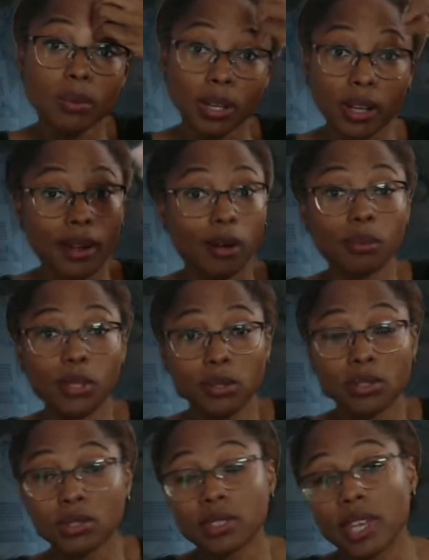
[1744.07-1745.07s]
help you
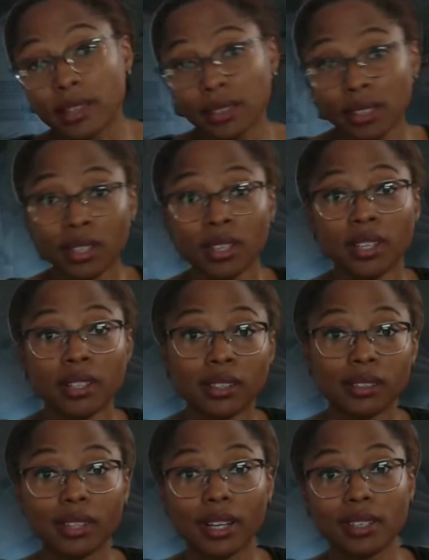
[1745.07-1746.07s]
do that,
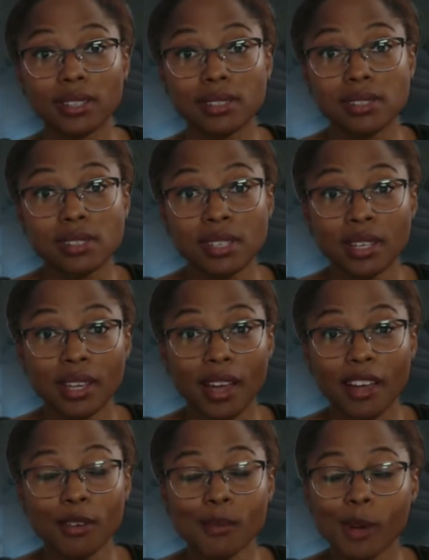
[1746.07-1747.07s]
right? I
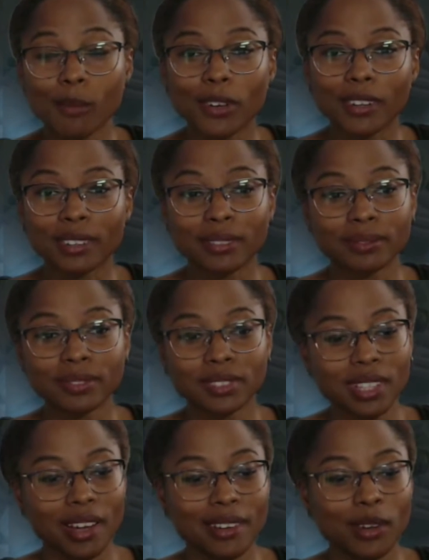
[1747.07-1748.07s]
remember,
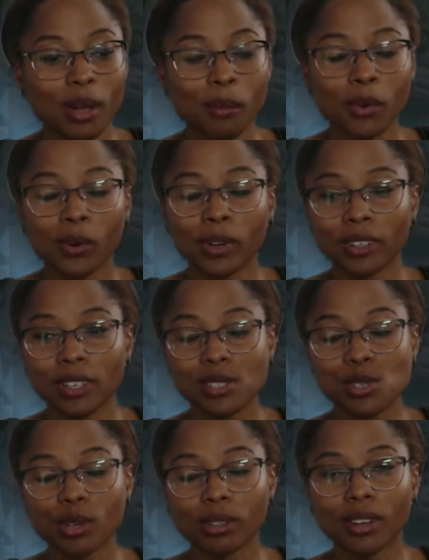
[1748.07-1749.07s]
I know I'm going on
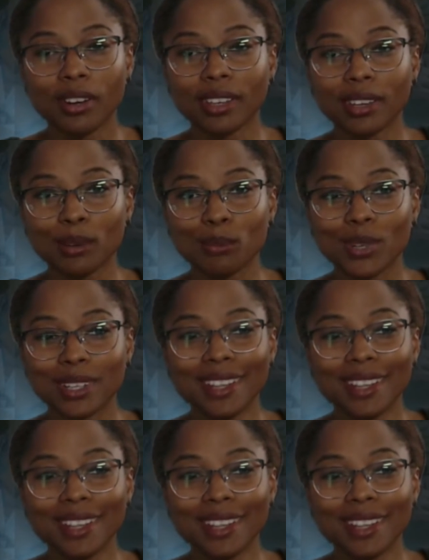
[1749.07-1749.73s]
so long here, but